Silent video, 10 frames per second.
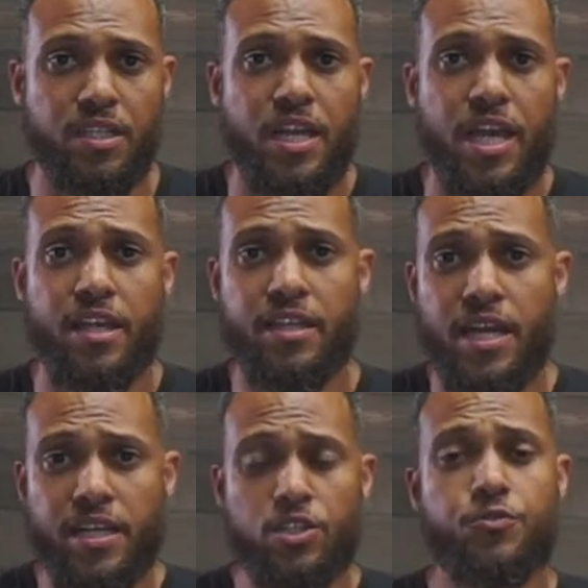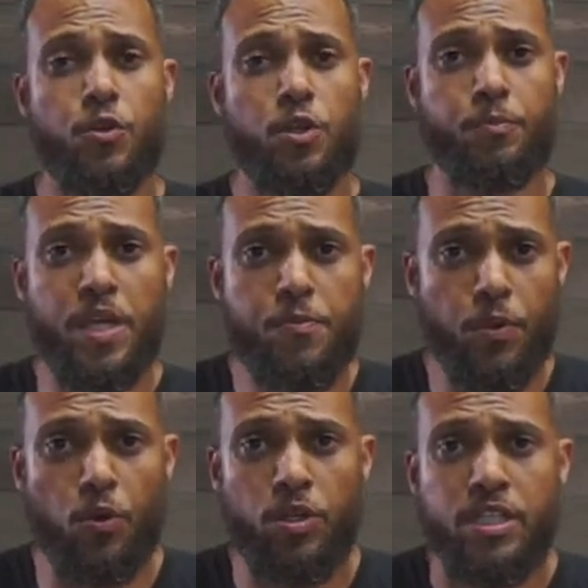And that is for the
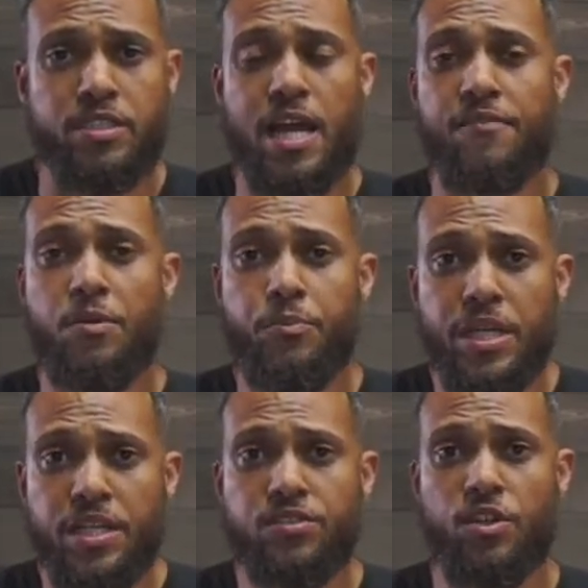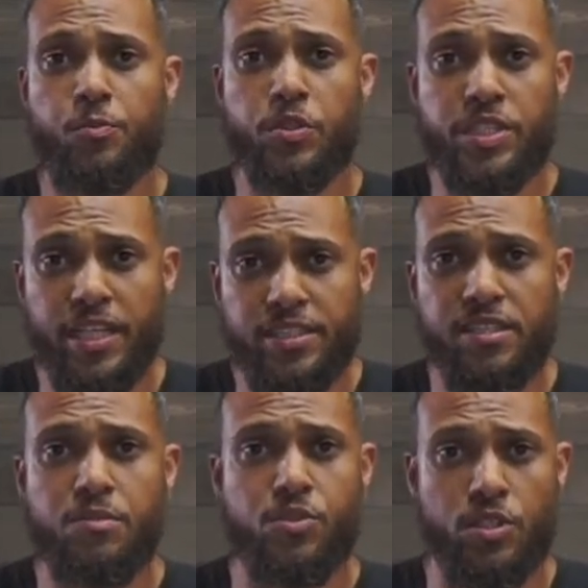people to have a means of protecting
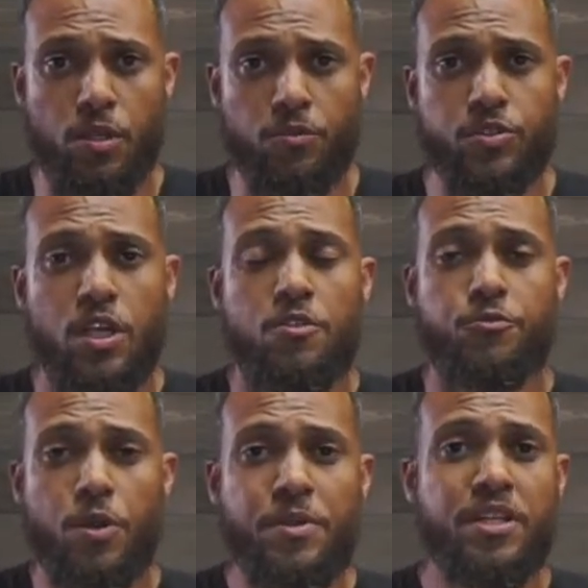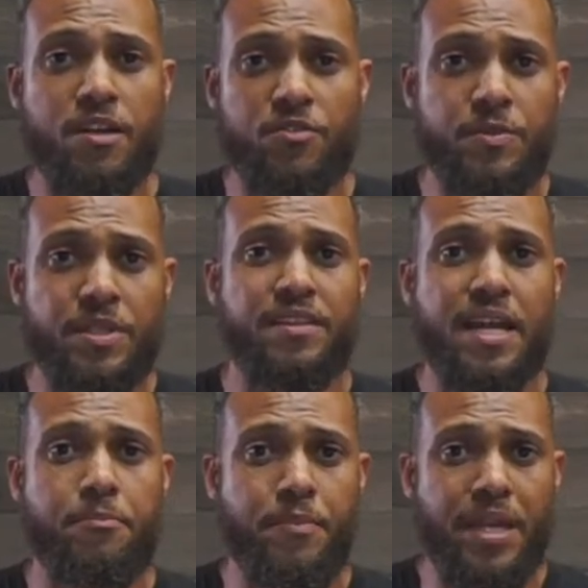themselves from a government
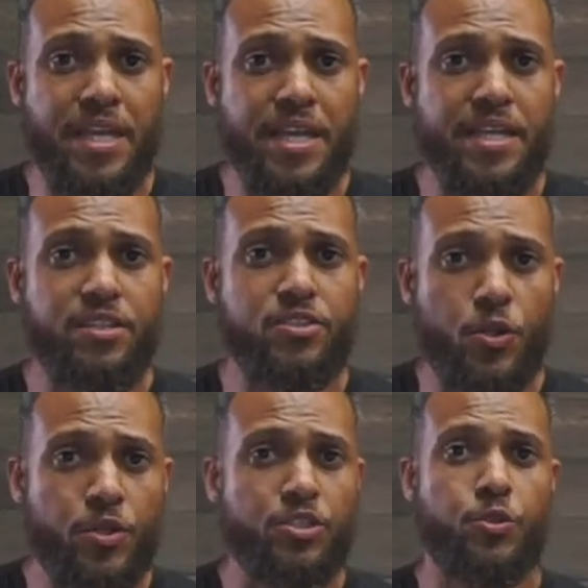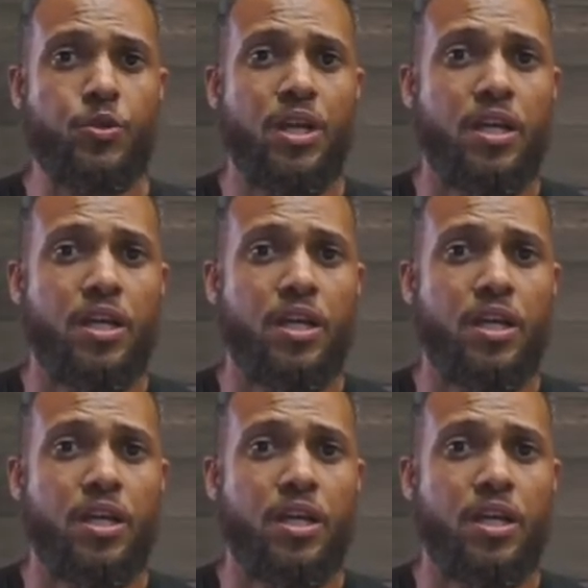that may turn into